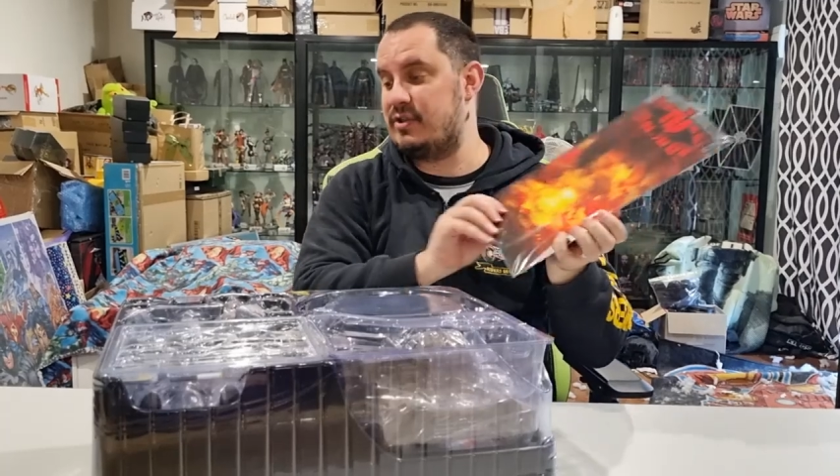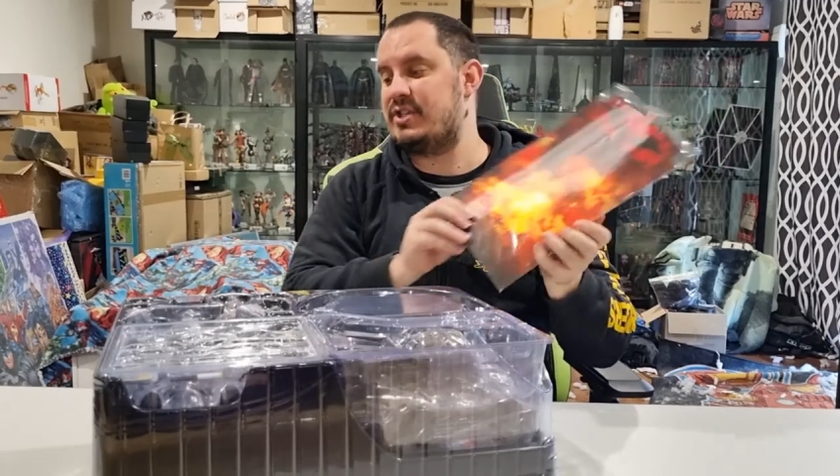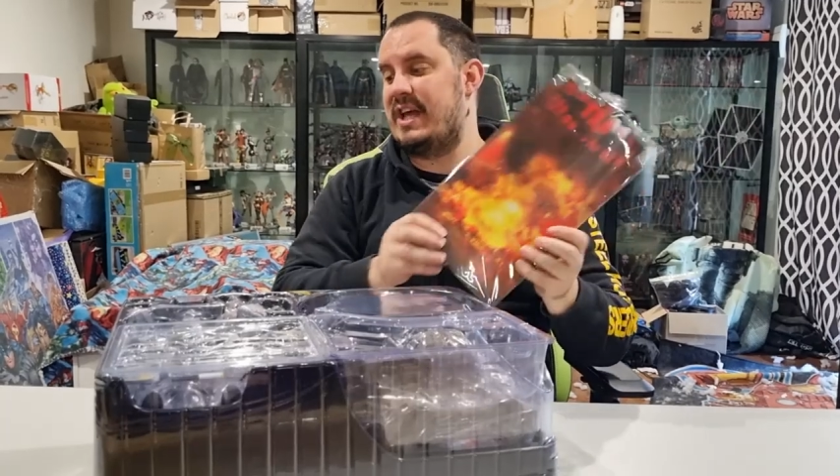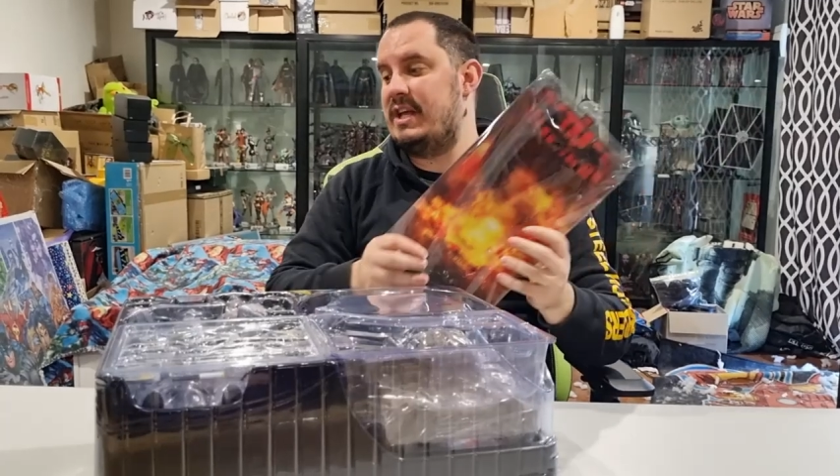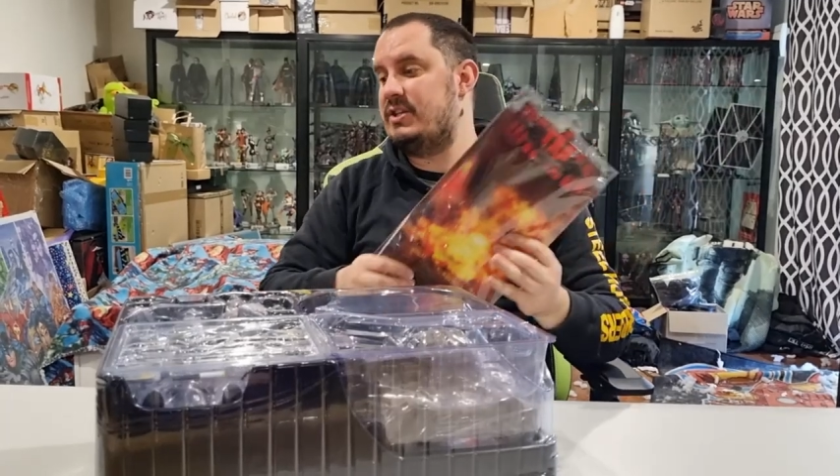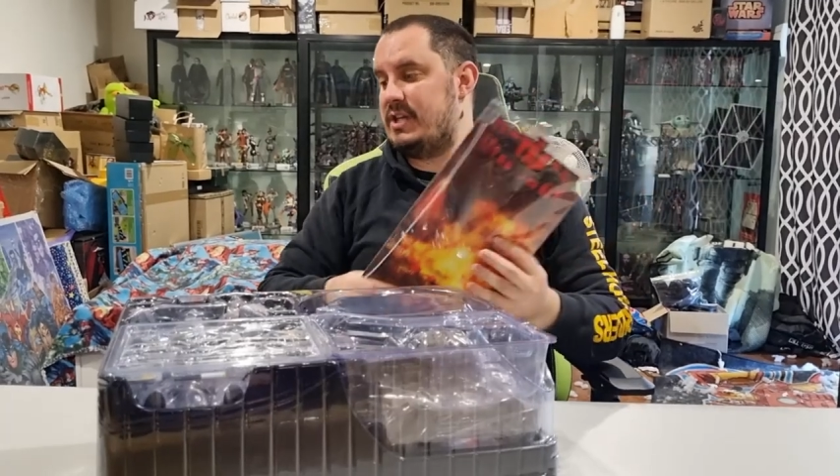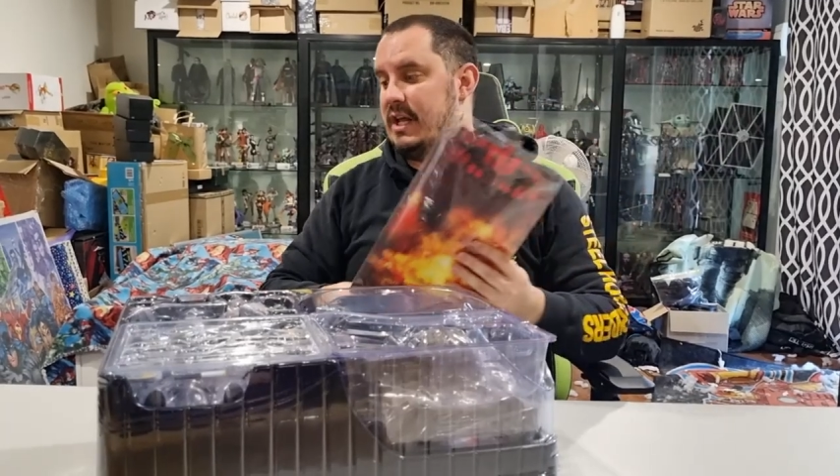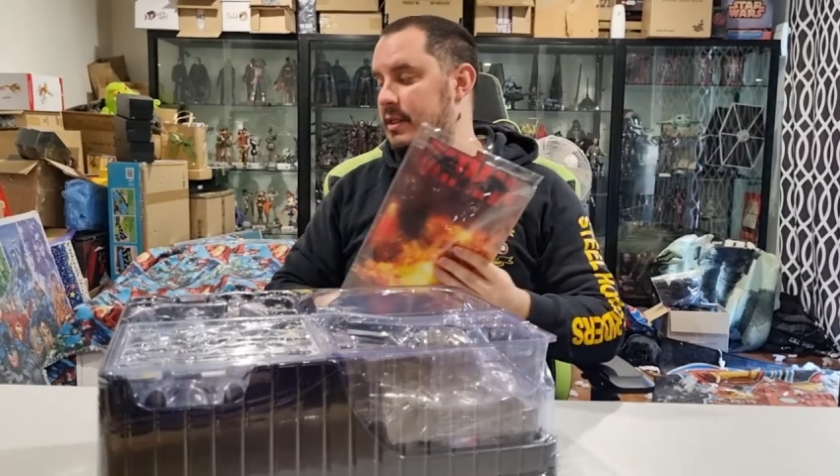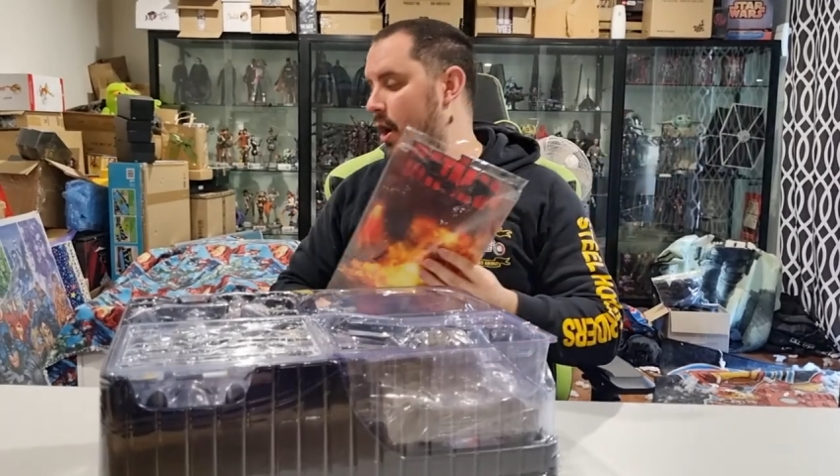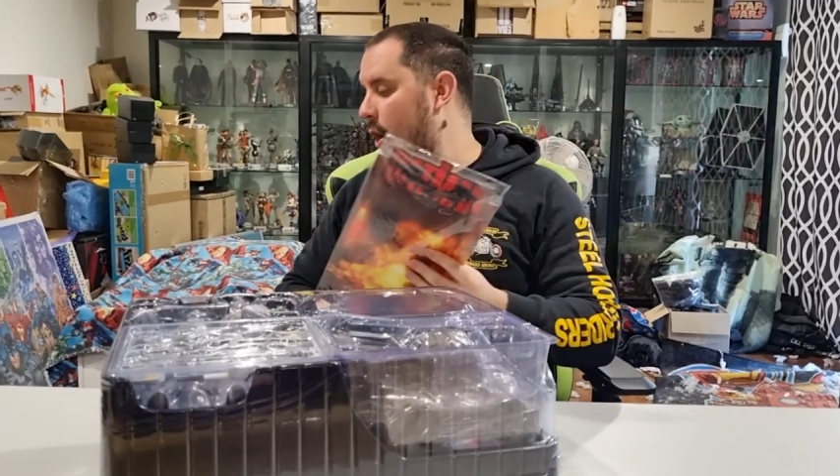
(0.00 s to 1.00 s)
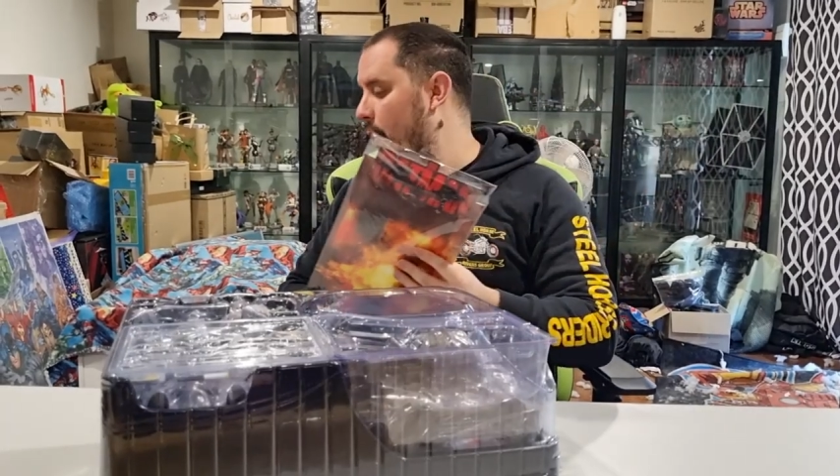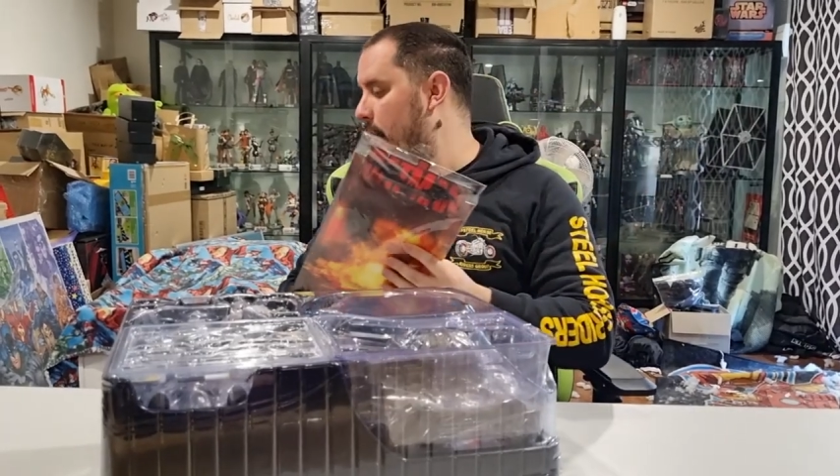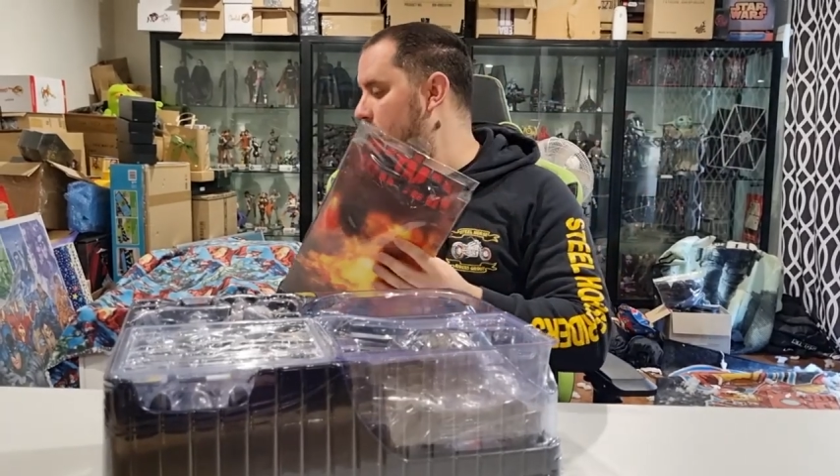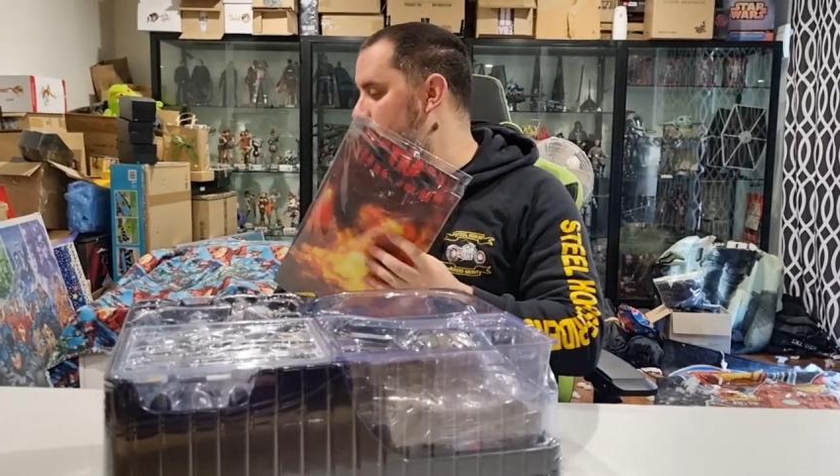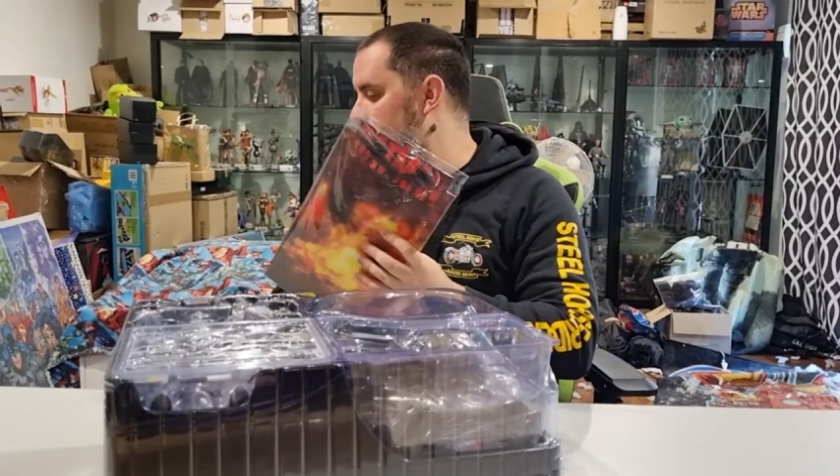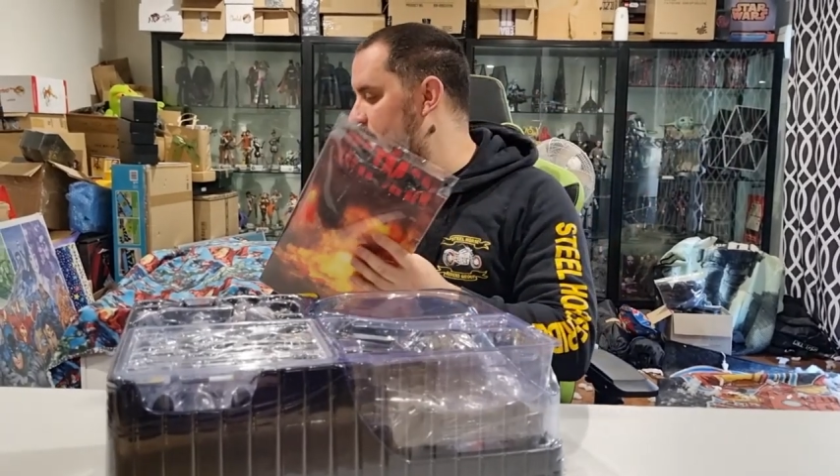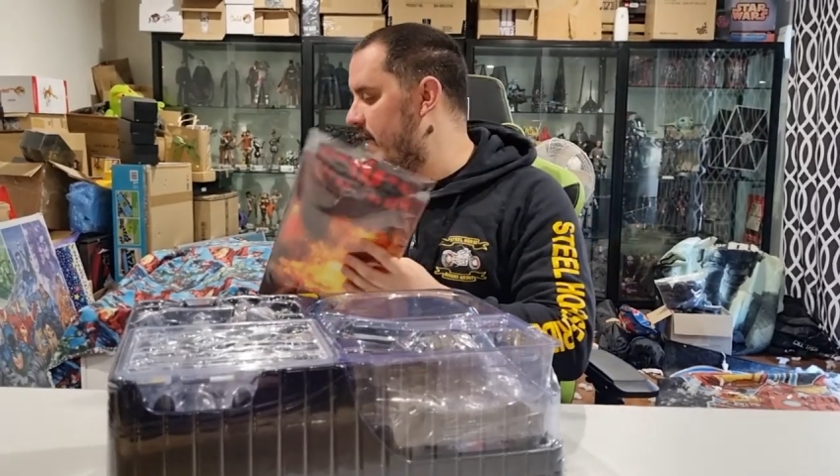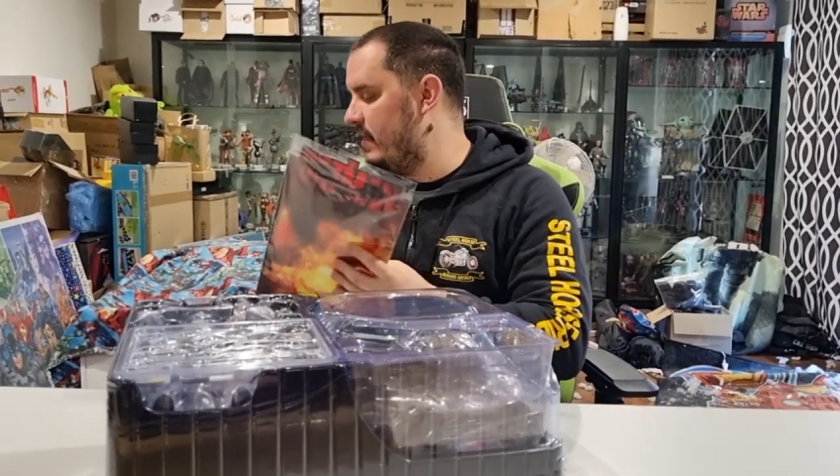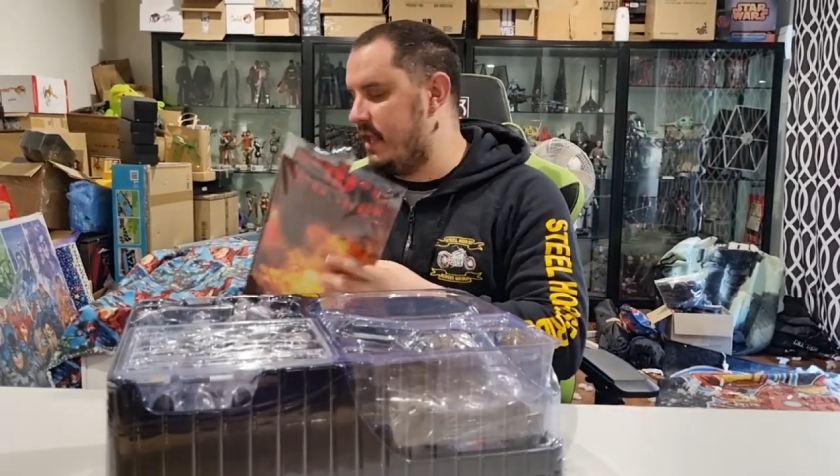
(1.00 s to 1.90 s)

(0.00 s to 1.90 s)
scenes in the whole movie.